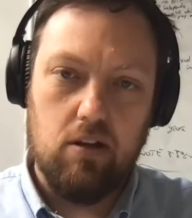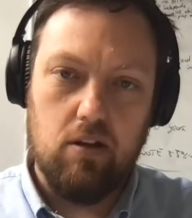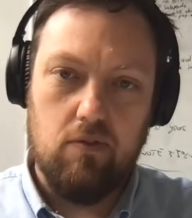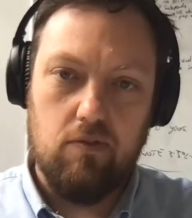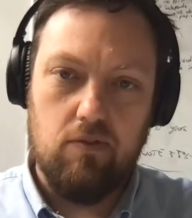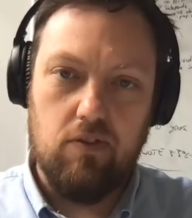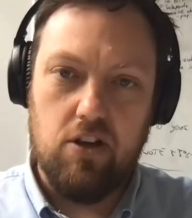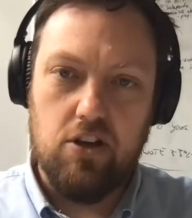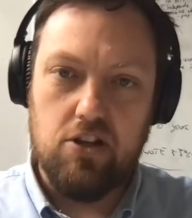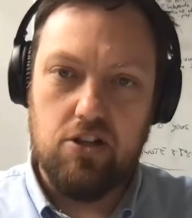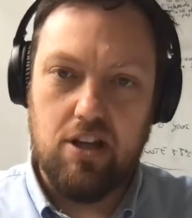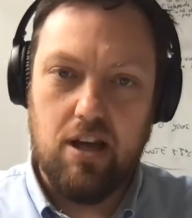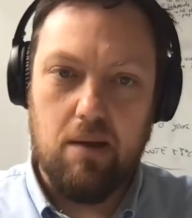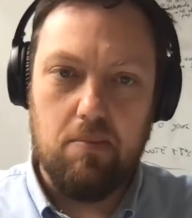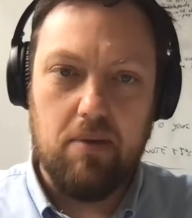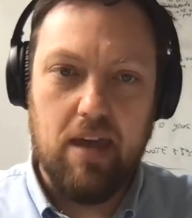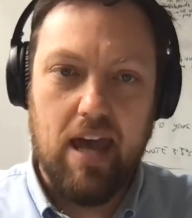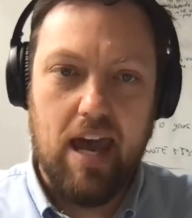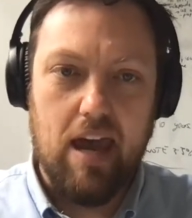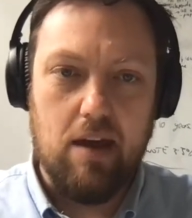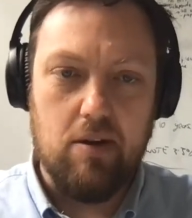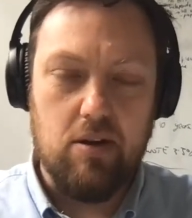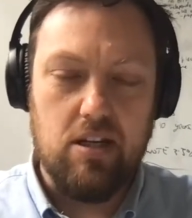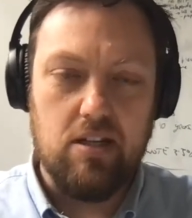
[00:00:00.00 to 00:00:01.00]
finish up,
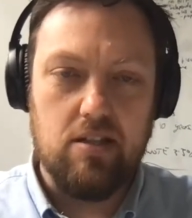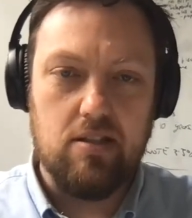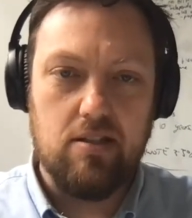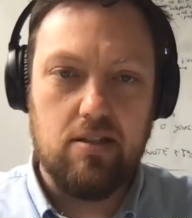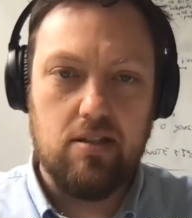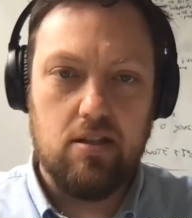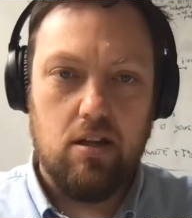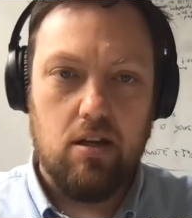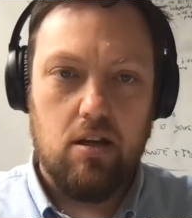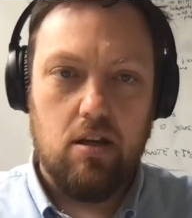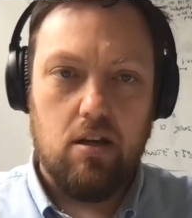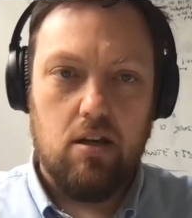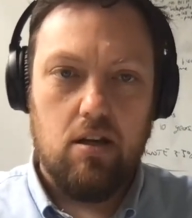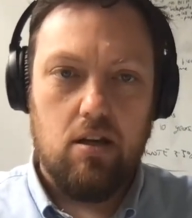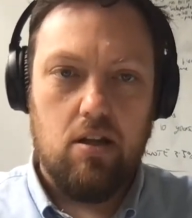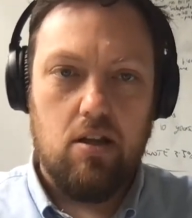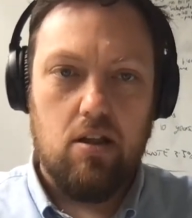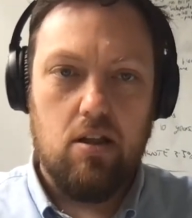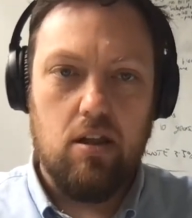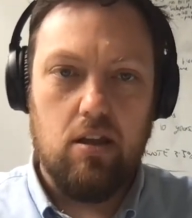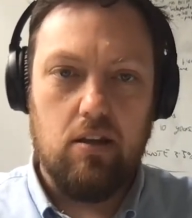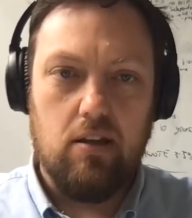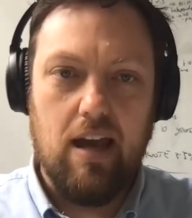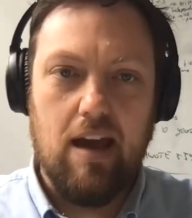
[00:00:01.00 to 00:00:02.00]
Kat, is
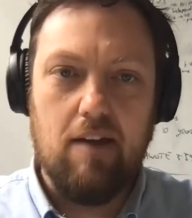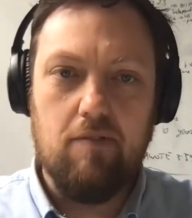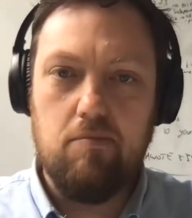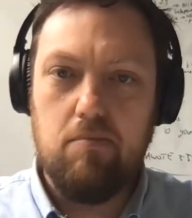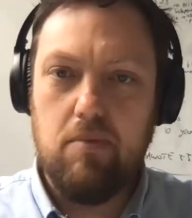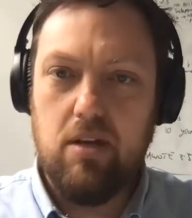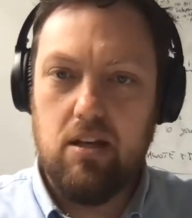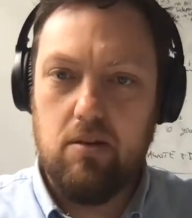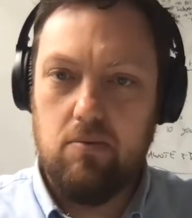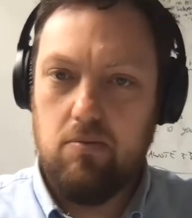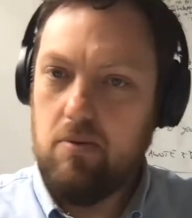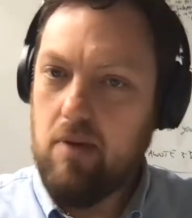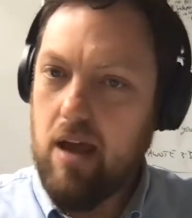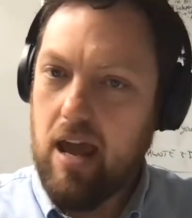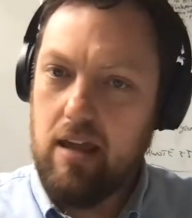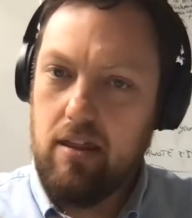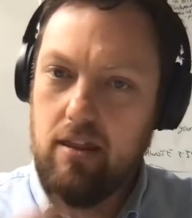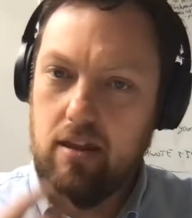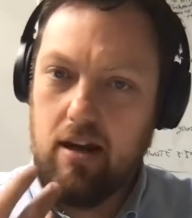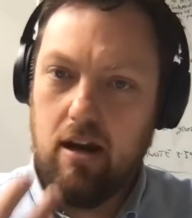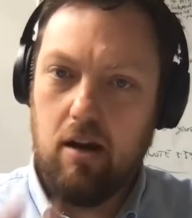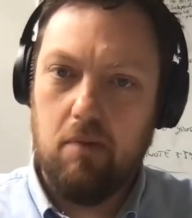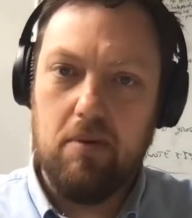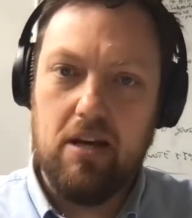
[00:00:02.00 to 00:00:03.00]
the government,
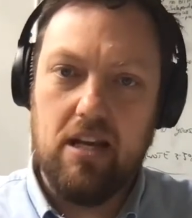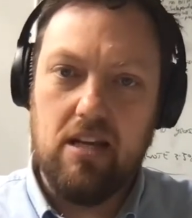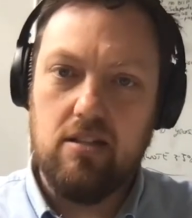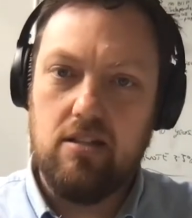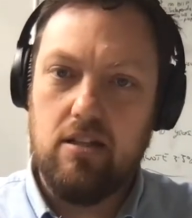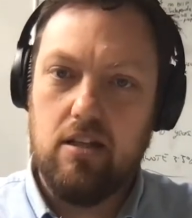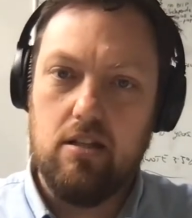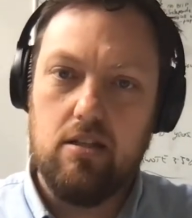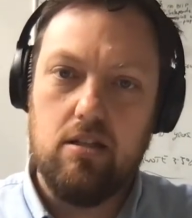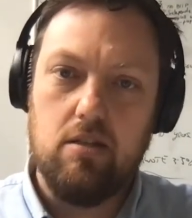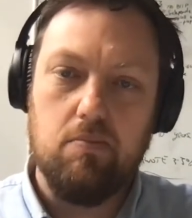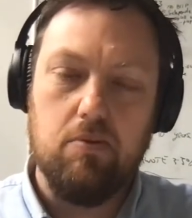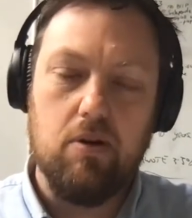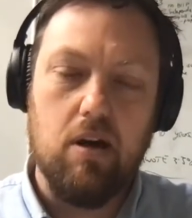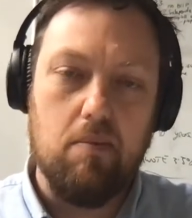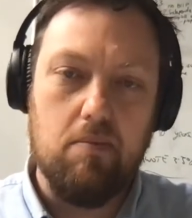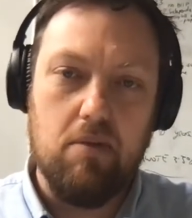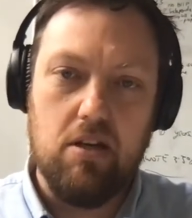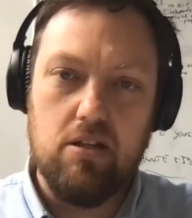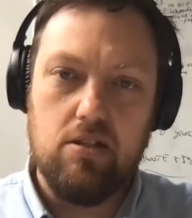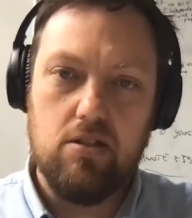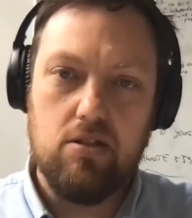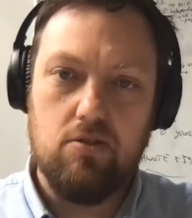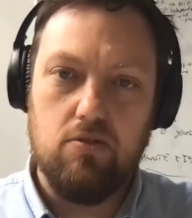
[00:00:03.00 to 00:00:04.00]
Anthony Albanese, as the Prime
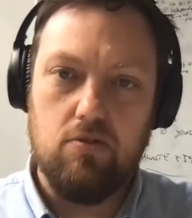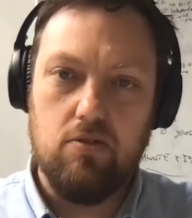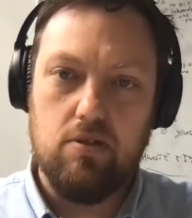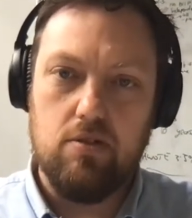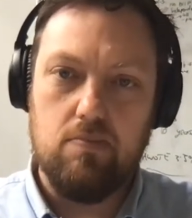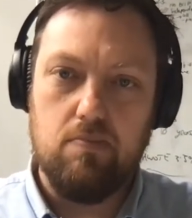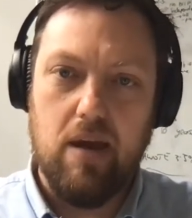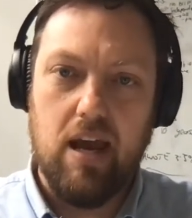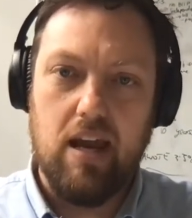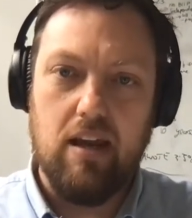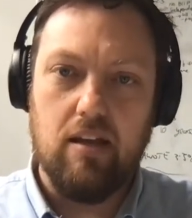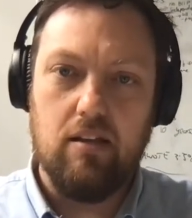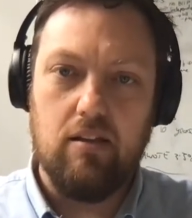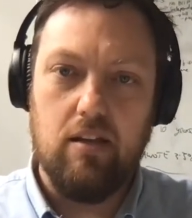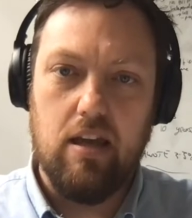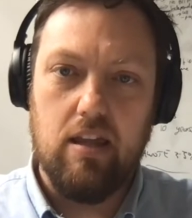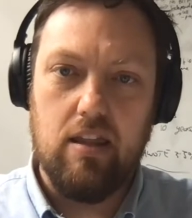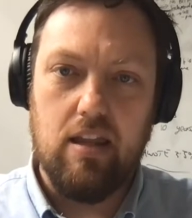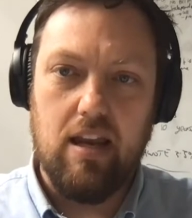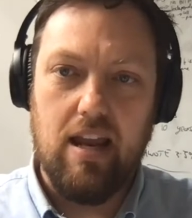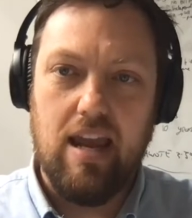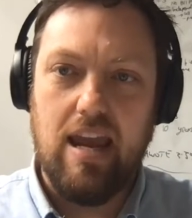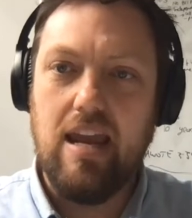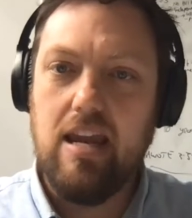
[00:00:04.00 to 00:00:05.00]
Minister, has made clear
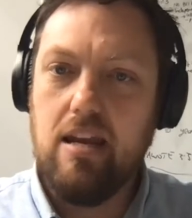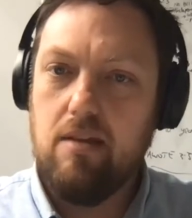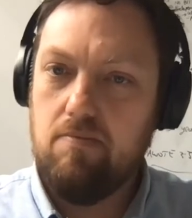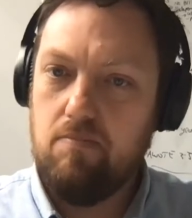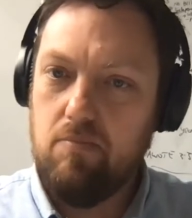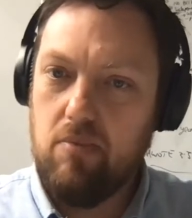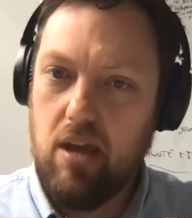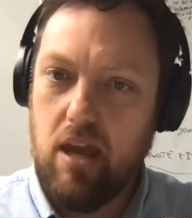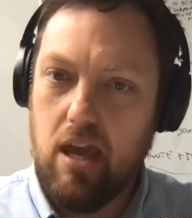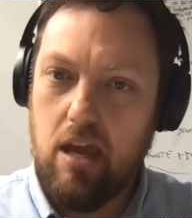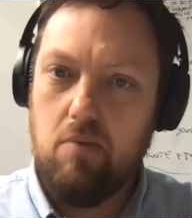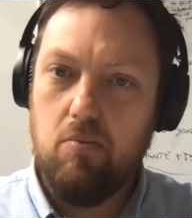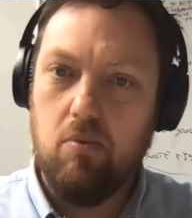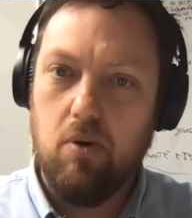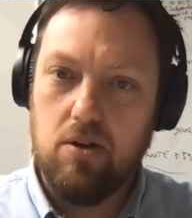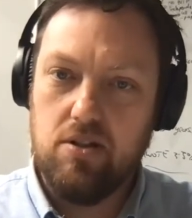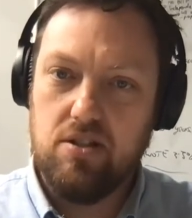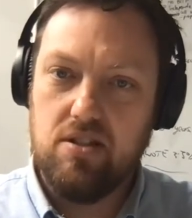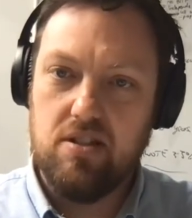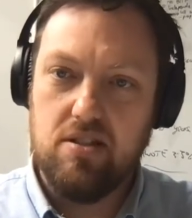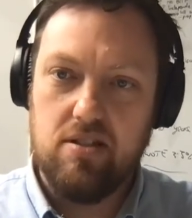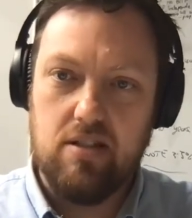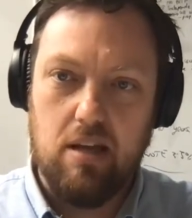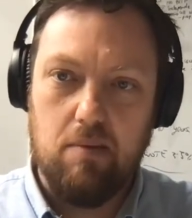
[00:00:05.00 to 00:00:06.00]
that he wants
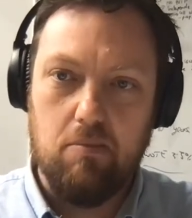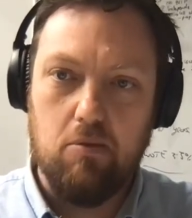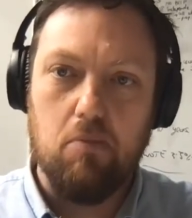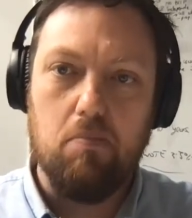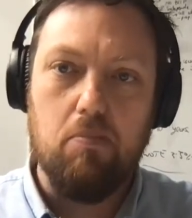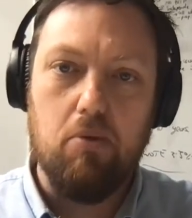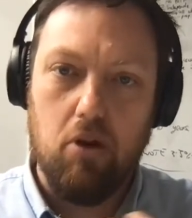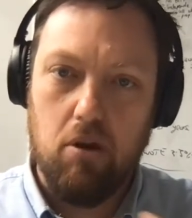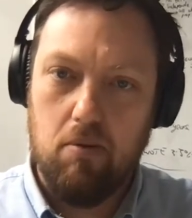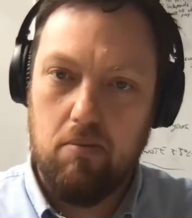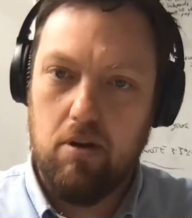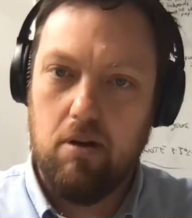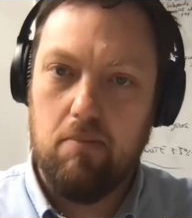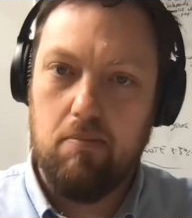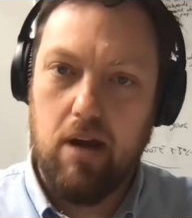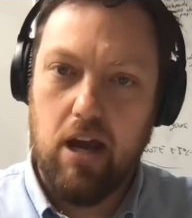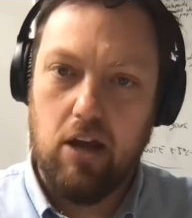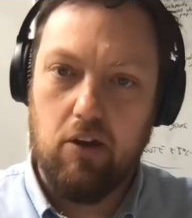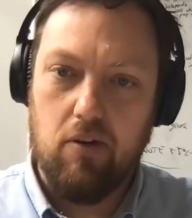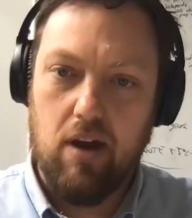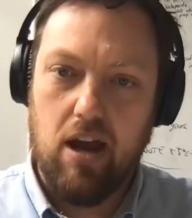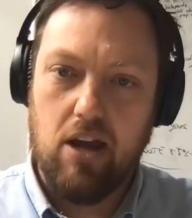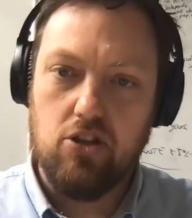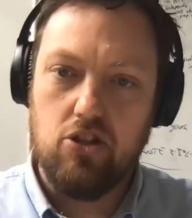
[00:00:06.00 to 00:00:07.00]
to see more permanent
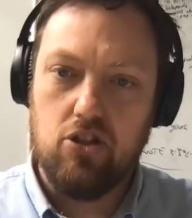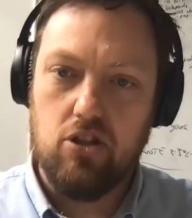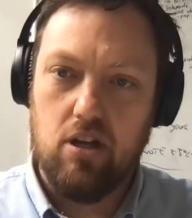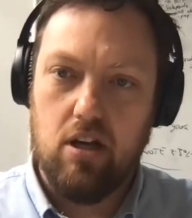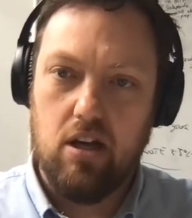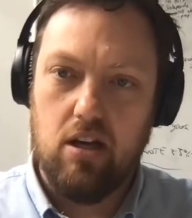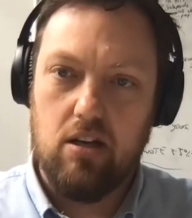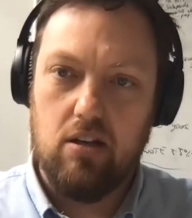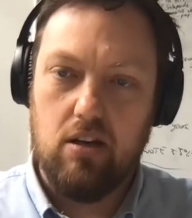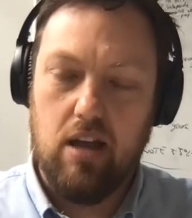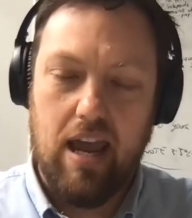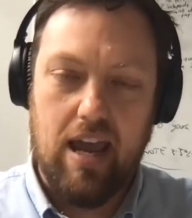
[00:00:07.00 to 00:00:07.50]
migration,